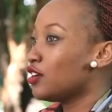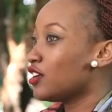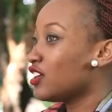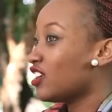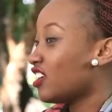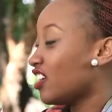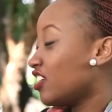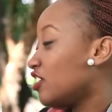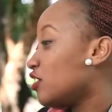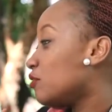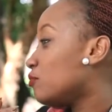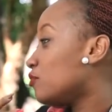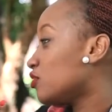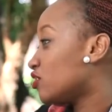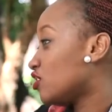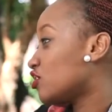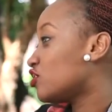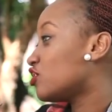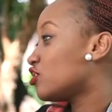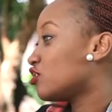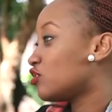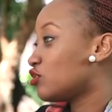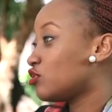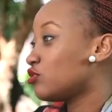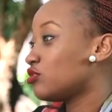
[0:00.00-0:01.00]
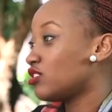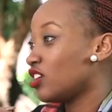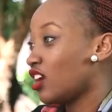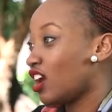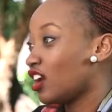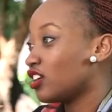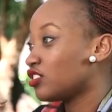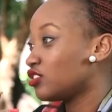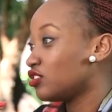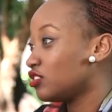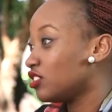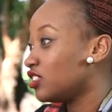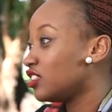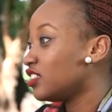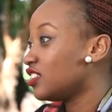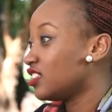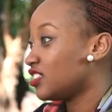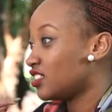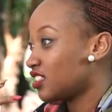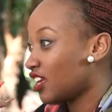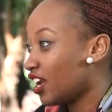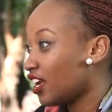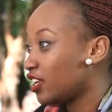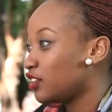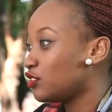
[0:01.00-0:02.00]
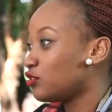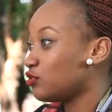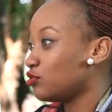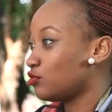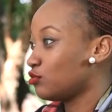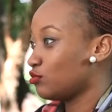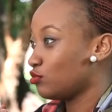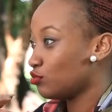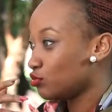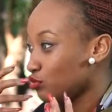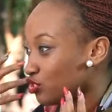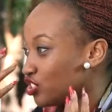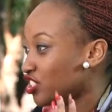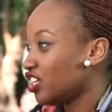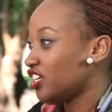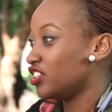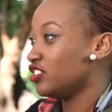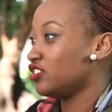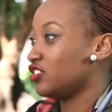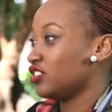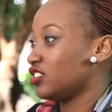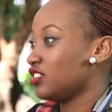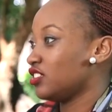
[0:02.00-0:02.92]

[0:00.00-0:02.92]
Kenyan musicians should actually decide to change it.